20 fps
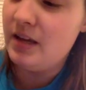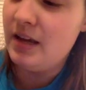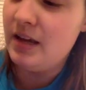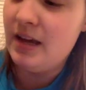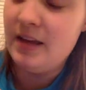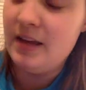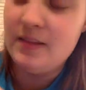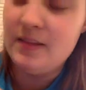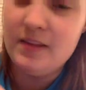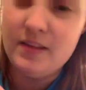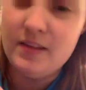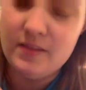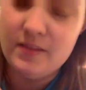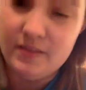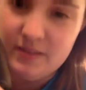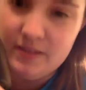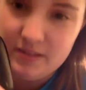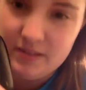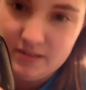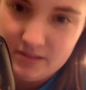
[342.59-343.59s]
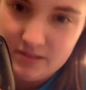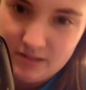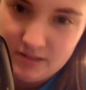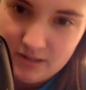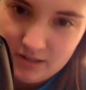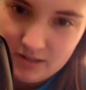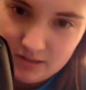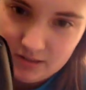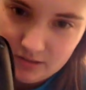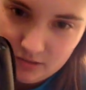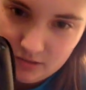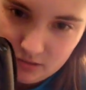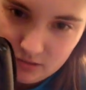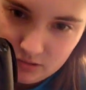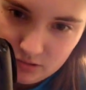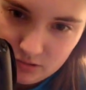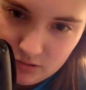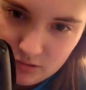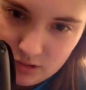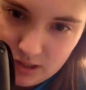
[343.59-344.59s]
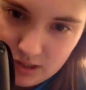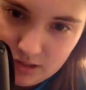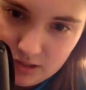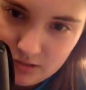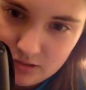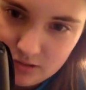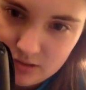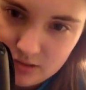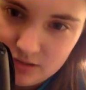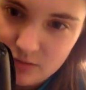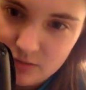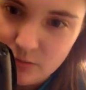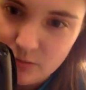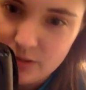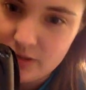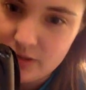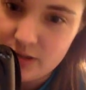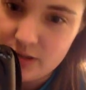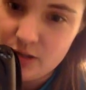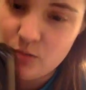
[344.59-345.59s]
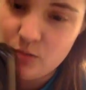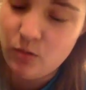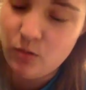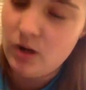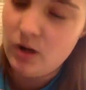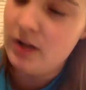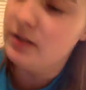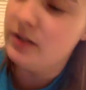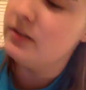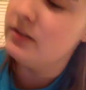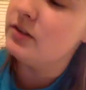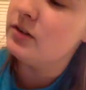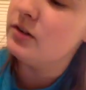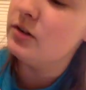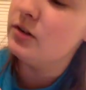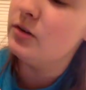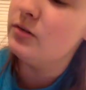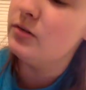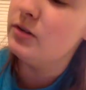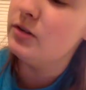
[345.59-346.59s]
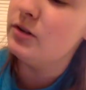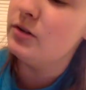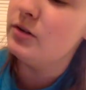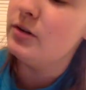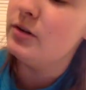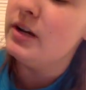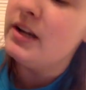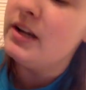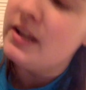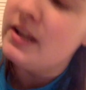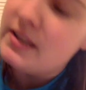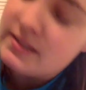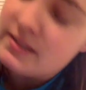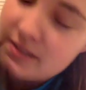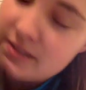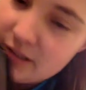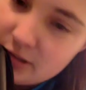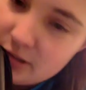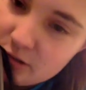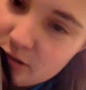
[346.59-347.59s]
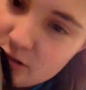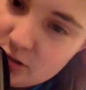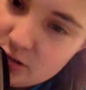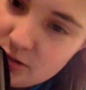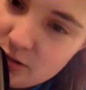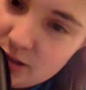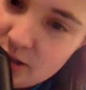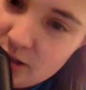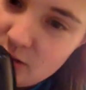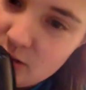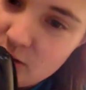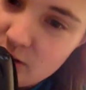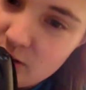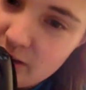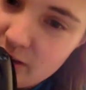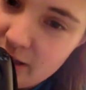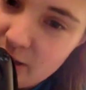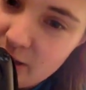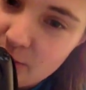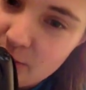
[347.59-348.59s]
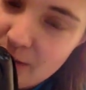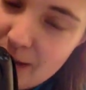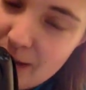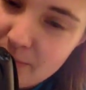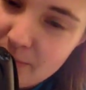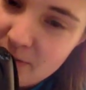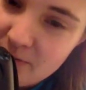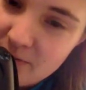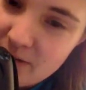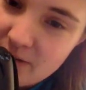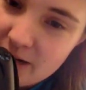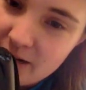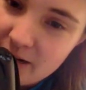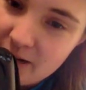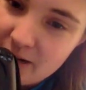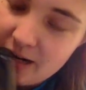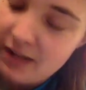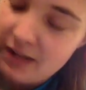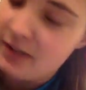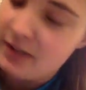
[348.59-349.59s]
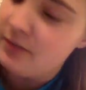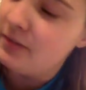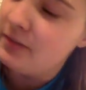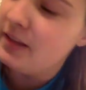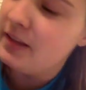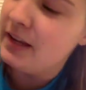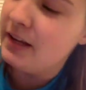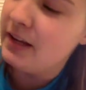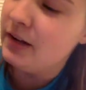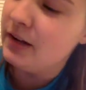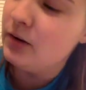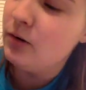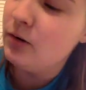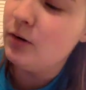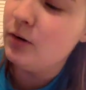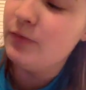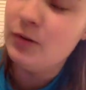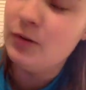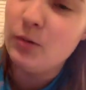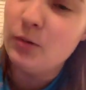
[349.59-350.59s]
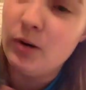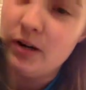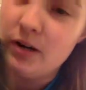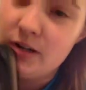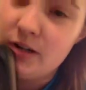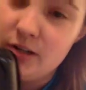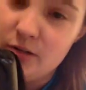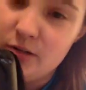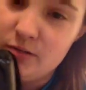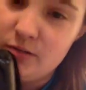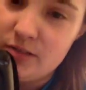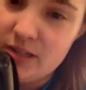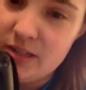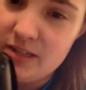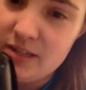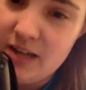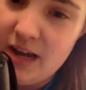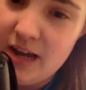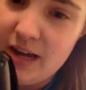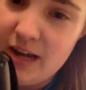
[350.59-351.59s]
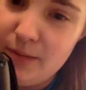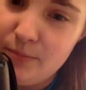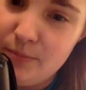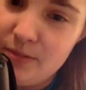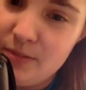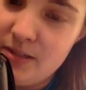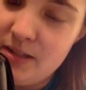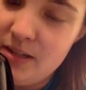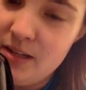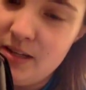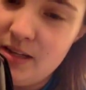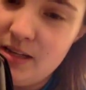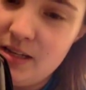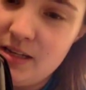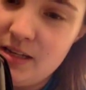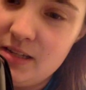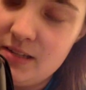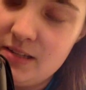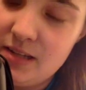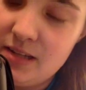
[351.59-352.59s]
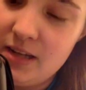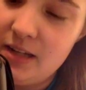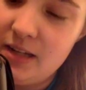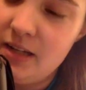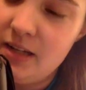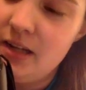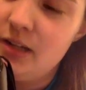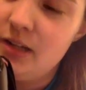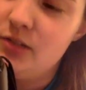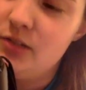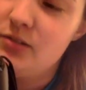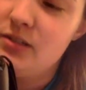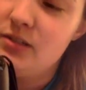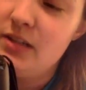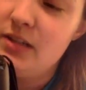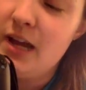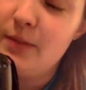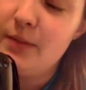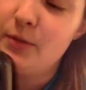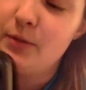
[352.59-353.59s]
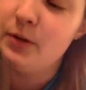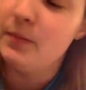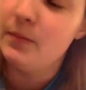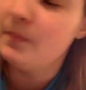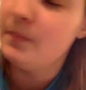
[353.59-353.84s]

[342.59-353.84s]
And then this is just changes whether you want to do single shooting or like a rapid fire kind of thing, or if you want to use a timed setting and use a timer.